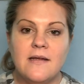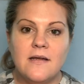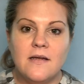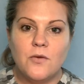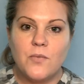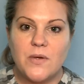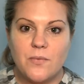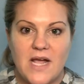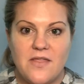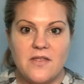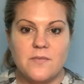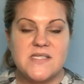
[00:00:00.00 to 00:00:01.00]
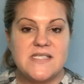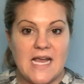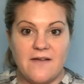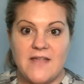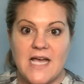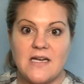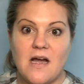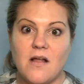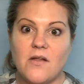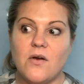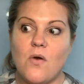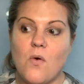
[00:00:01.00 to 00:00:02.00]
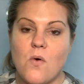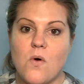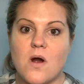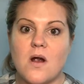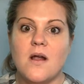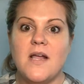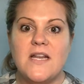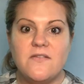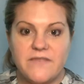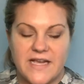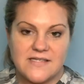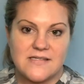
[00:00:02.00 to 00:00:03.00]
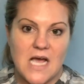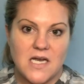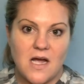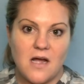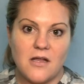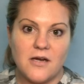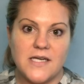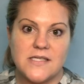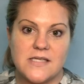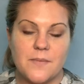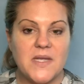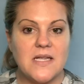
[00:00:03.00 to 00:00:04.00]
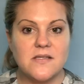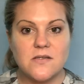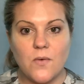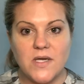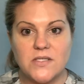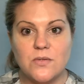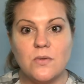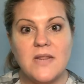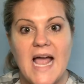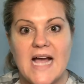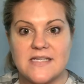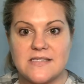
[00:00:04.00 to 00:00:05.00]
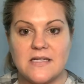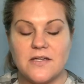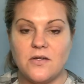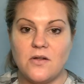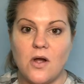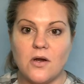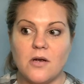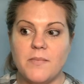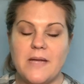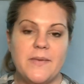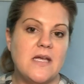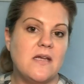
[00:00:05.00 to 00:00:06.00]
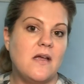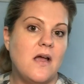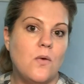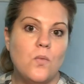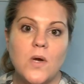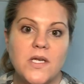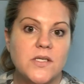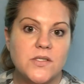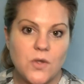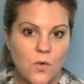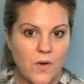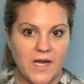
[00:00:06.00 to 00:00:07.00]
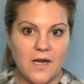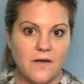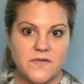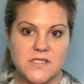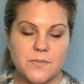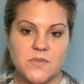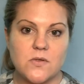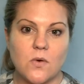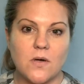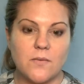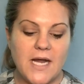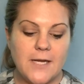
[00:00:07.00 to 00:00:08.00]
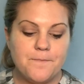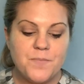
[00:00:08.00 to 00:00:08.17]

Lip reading: We'd rather them save that dollar or invest that dollar in something that's going to last a little longer, maybe a wooden toy of some sort, right?